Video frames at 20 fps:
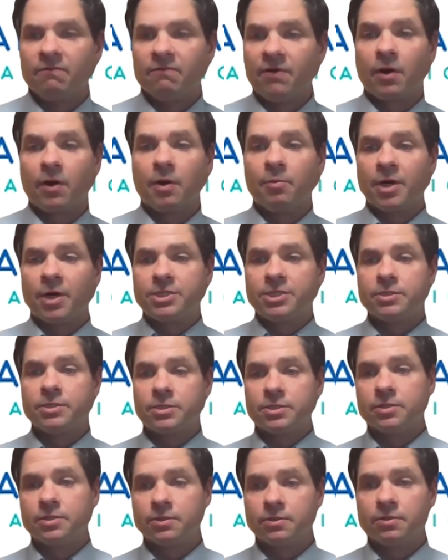very much
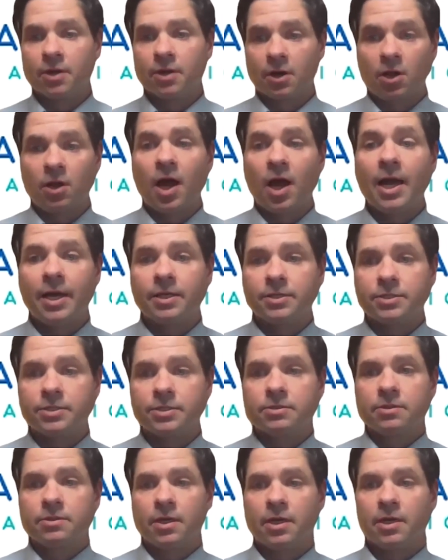into their
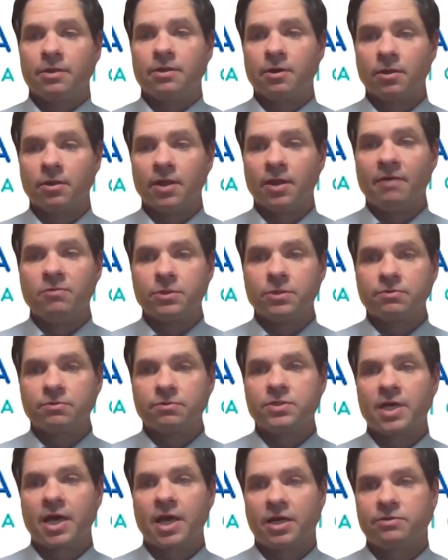clients and their levels
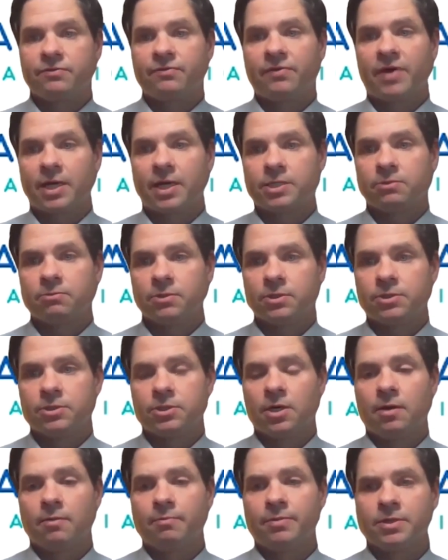of satisfaction with
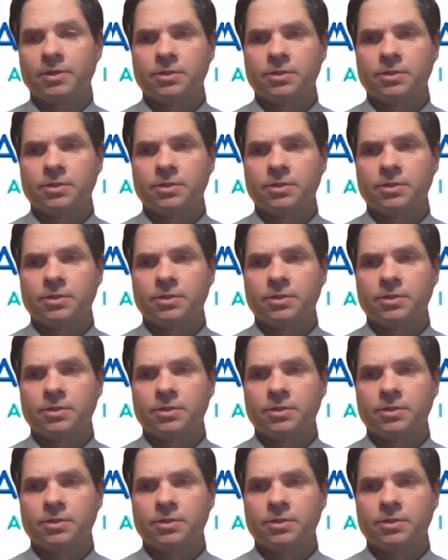Jump.